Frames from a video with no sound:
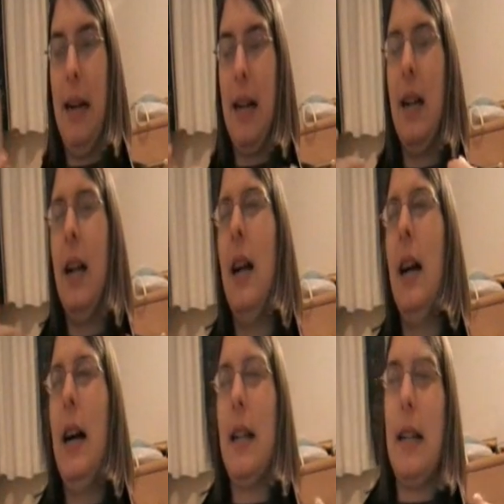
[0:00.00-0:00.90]
pack
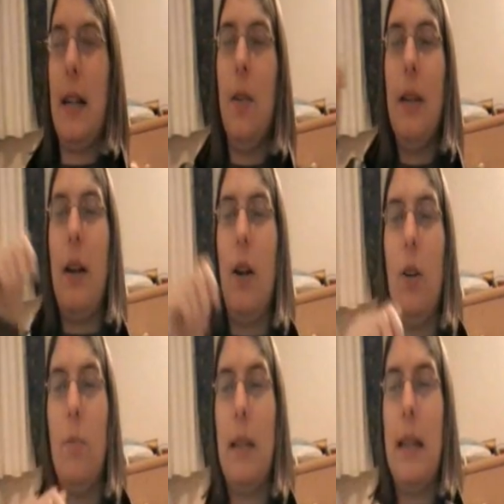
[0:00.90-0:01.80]
and they're going
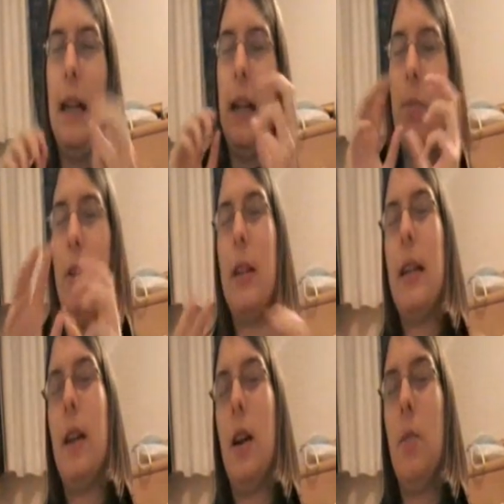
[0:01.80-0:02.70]
home and they're
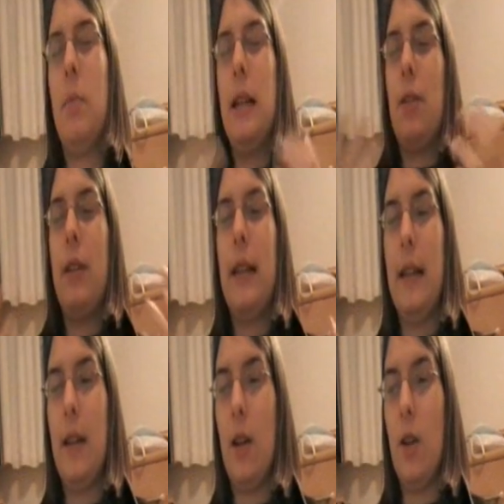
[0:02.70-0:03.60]
smoking at home and they're
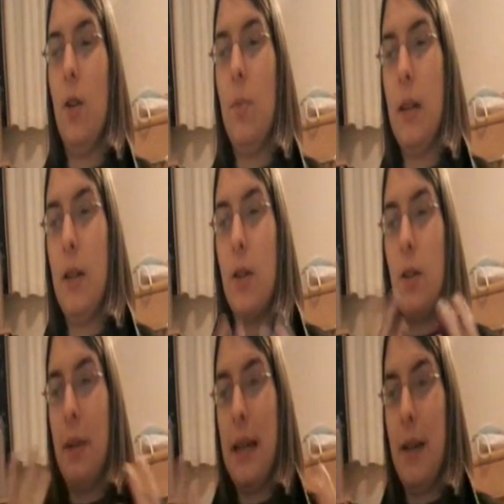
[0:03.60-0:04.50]
drinking at home and not
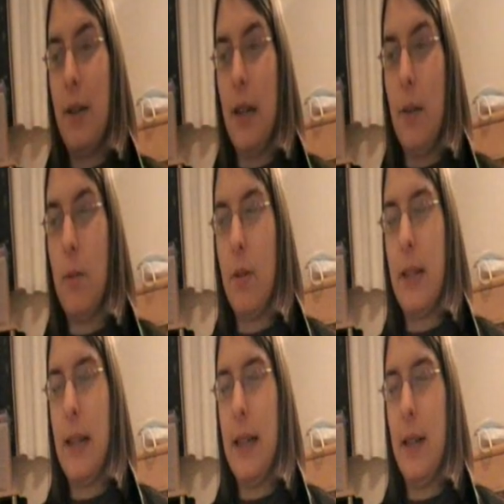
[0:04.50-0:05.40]
going outside
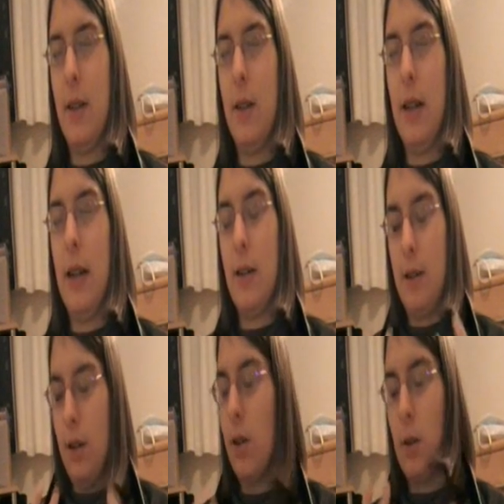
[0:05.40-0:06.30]
because then they don't
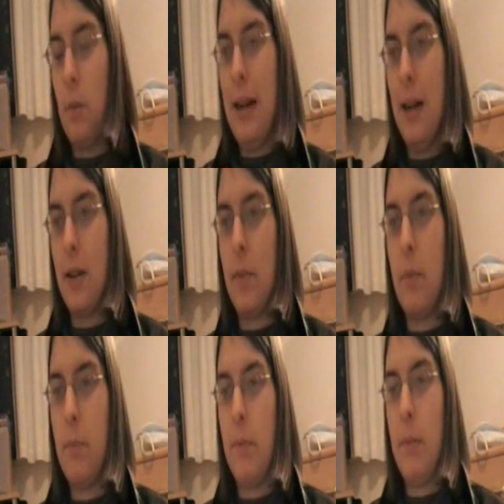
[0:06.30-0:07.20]
not going out to the
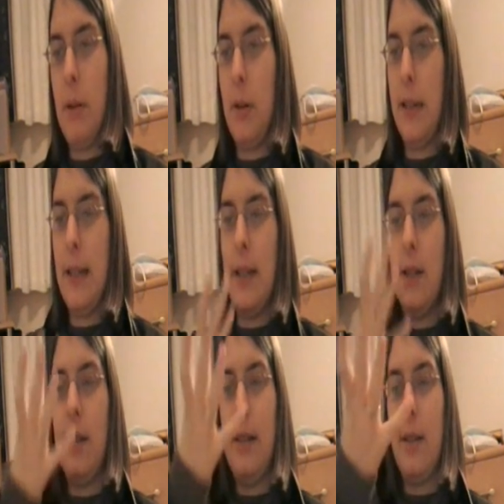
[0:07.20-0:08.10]
pubs because then they
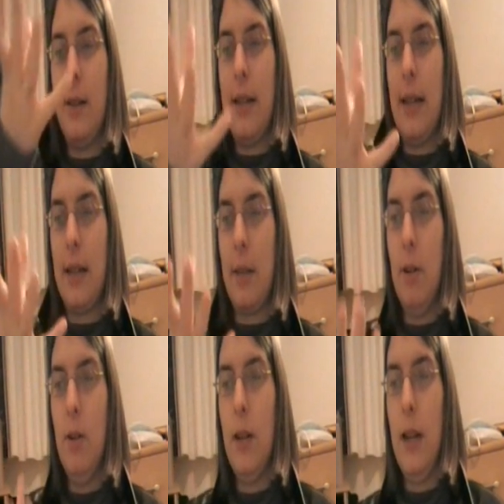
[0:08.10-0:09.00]
don't need to go outside to
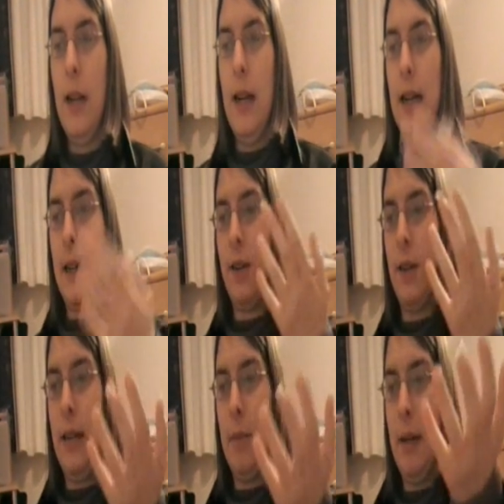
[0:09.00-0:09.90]
smoke and they
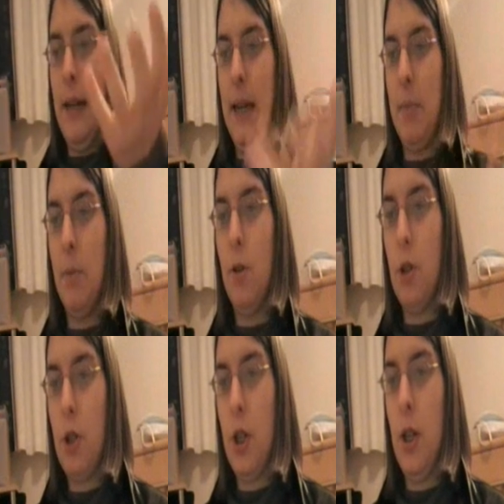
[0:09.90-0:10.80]
don't need to pay as
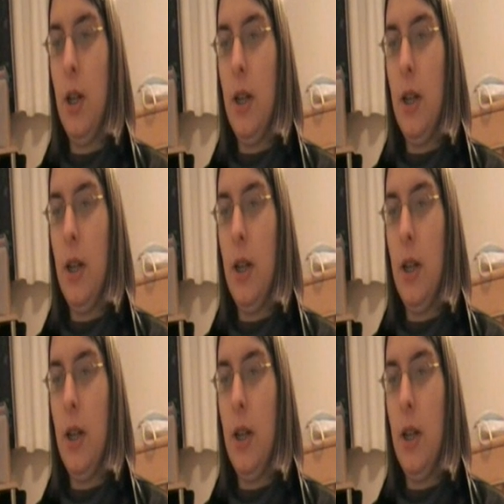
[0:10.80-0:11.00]
much.